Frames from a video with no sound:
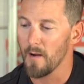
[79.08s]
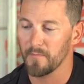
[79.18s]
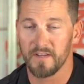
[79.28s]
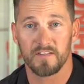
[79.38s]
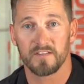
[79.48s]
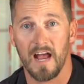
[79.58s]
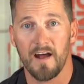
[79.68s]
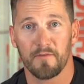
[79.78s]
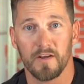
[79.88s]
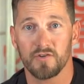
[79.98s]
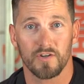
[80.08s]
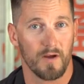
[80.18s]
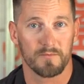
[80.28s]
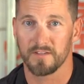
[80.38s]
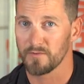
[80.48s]
This is 1/2 inch,
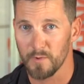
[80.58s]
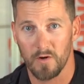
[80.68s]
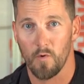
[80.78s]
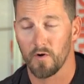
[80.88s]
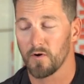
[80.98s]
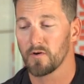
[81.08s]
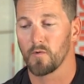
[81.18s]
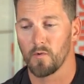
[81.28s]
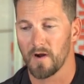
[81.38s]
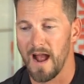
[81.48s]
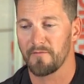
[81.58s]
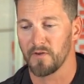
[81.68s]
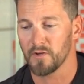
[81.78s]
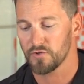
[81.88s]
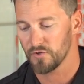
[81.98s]
comes in 3/4 or 1/2
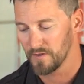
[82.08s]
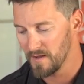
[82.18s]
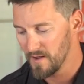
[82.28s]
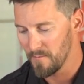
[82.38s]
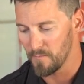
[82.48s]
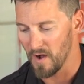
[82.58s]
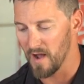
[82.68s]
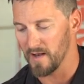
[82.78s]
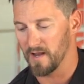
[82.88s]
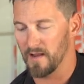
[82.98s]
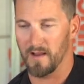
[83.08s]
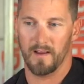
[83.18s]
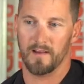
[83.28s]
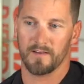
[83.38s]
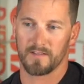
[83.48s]
inch, but
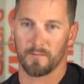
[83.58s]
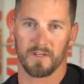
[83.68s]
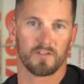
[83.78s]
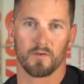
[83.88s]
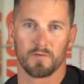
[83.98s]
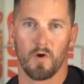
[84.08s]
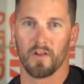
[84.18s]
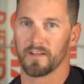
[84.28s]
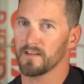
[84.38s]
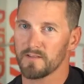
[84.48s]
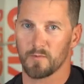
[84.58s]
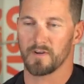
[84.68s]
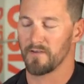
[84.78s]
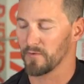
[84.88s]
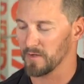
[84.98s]
in something so small like this, we're
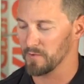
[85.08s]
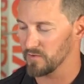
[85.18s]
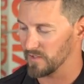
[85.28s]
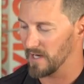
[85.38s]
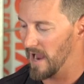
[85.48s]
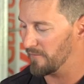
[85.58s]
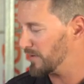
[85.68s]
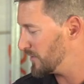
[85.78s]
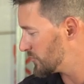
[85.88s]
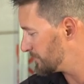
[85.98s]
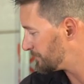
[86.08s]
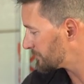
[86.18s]
definitely gonna be using 1/2 inch.